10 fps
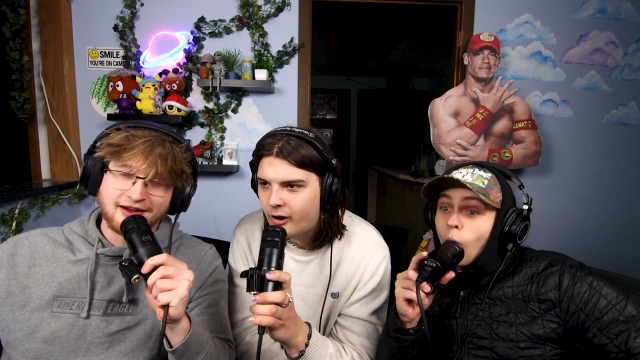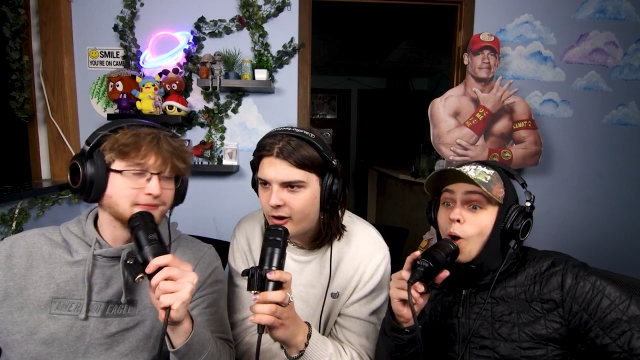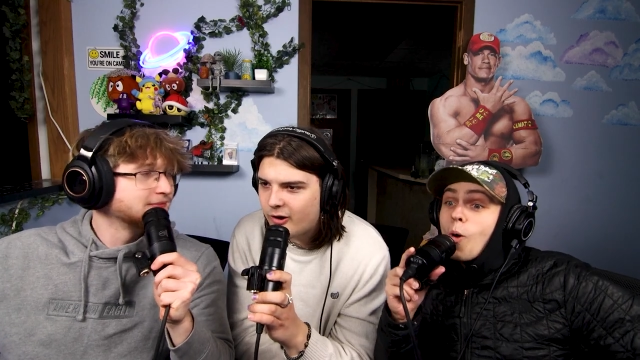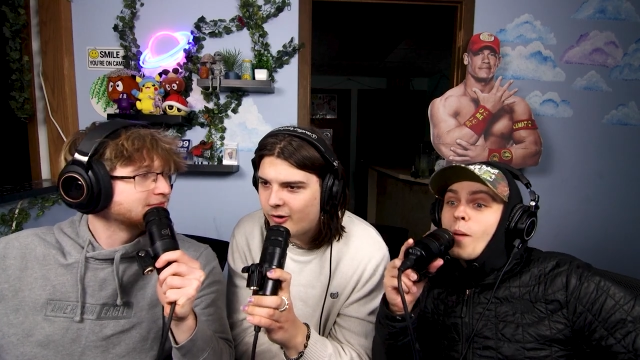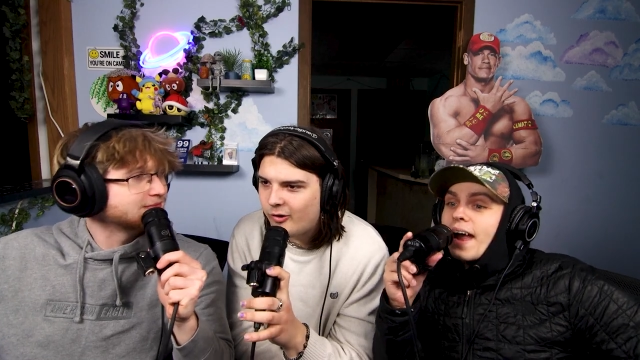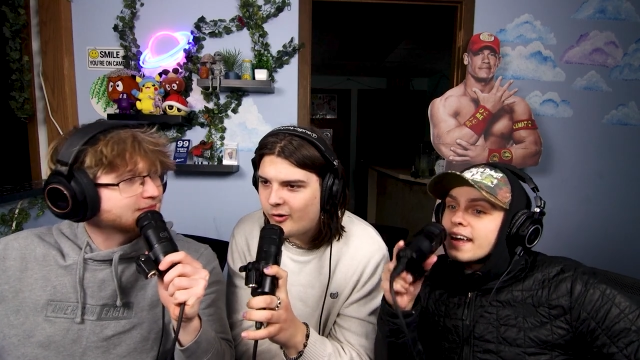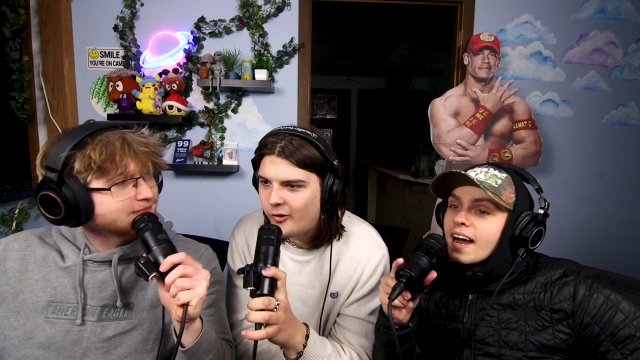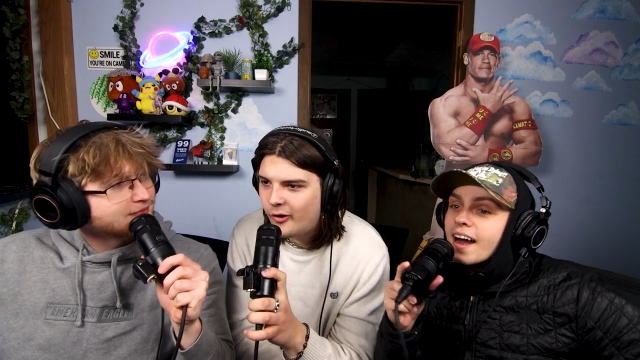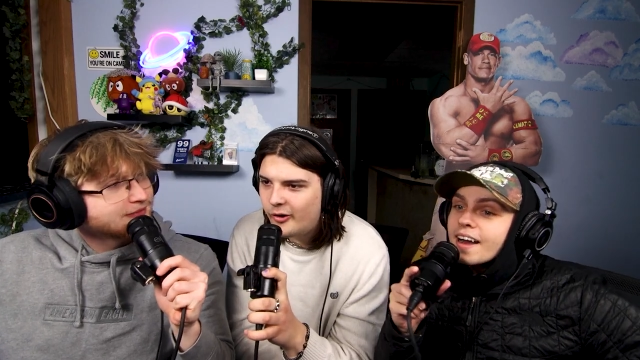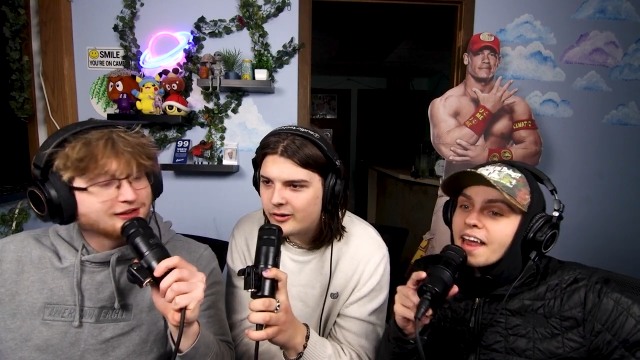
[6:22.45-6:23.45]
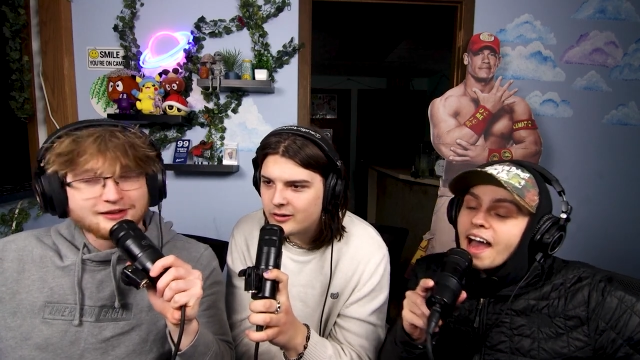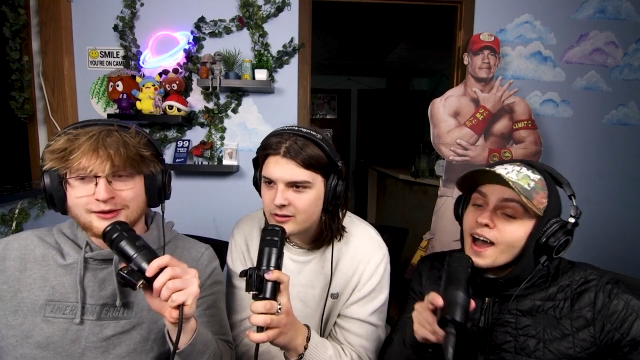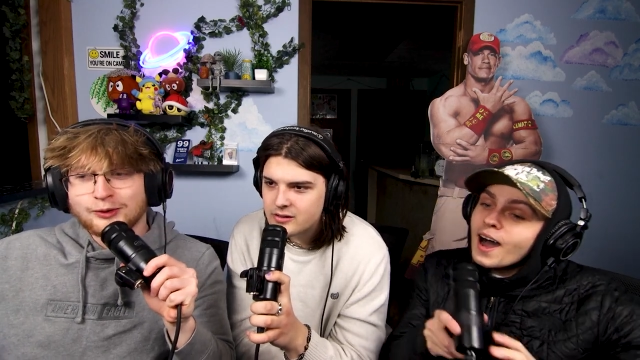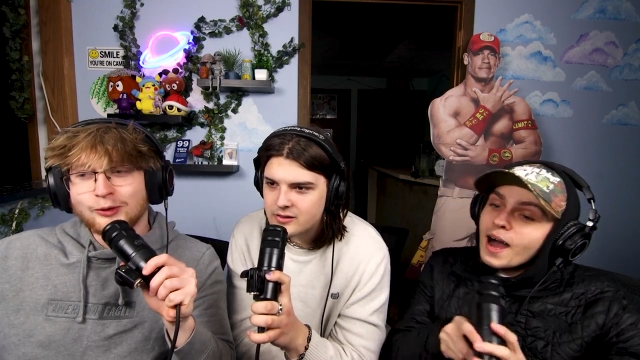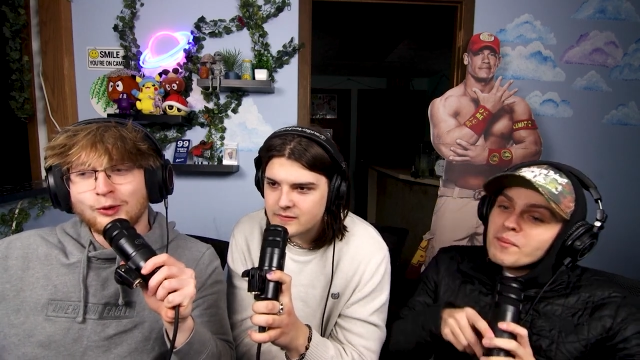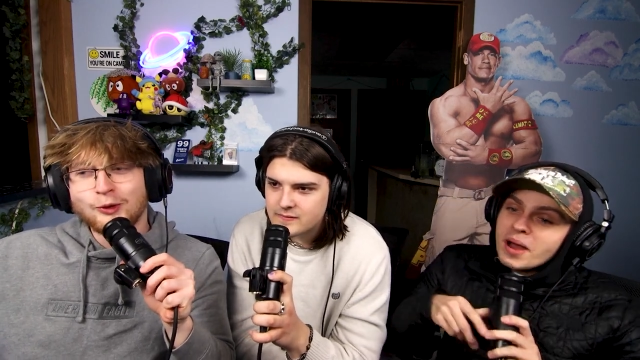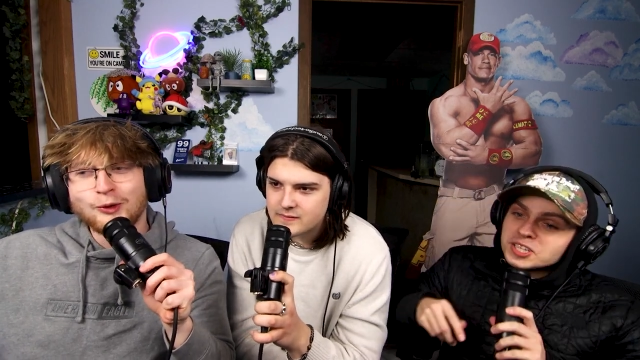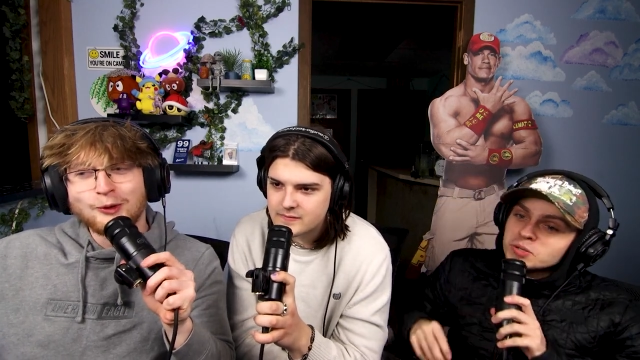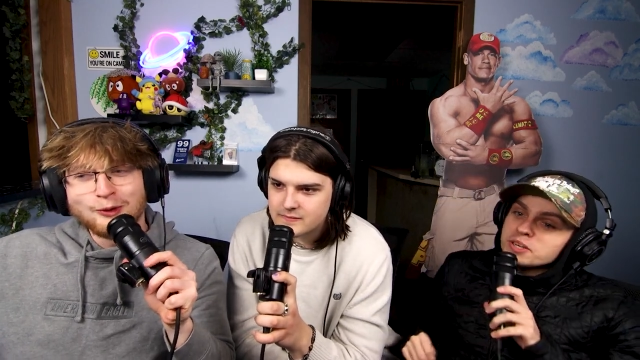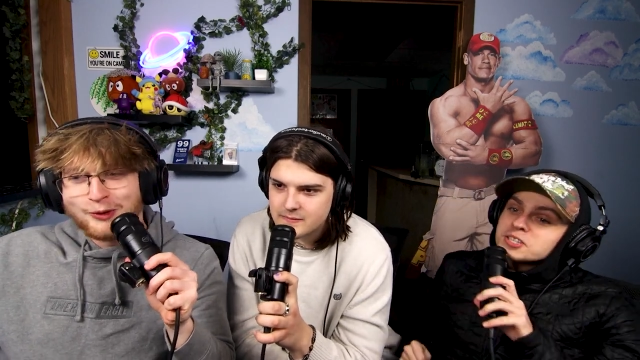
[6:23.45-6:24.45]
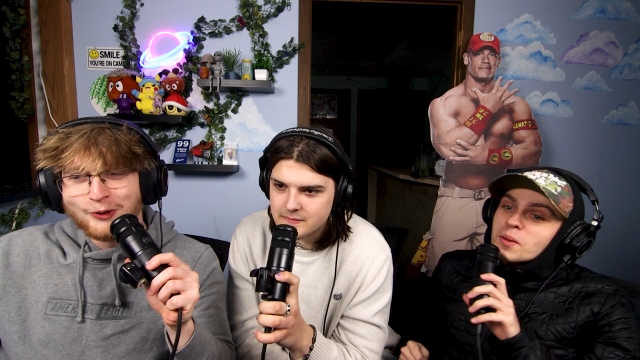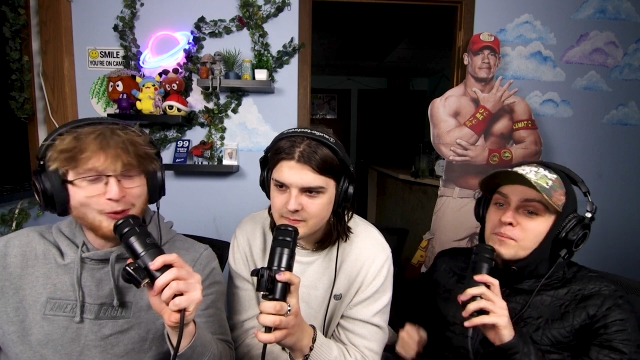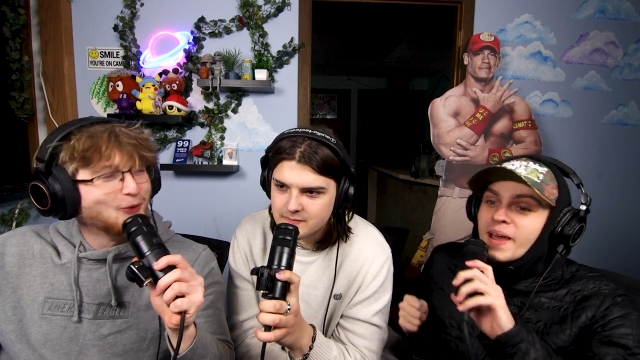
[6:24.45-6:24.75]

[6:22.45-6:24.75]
Speaker 1: Oh my god! Ah, I might switch it to